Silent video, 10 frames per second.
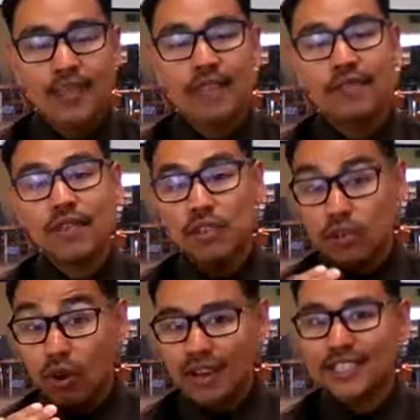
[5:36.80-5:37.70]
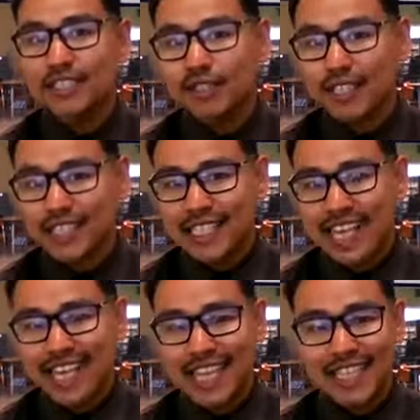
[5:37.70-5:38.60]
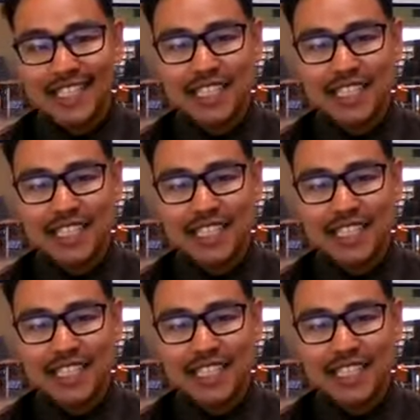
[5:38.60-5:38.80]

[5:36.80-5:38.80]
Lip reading: If you are a student and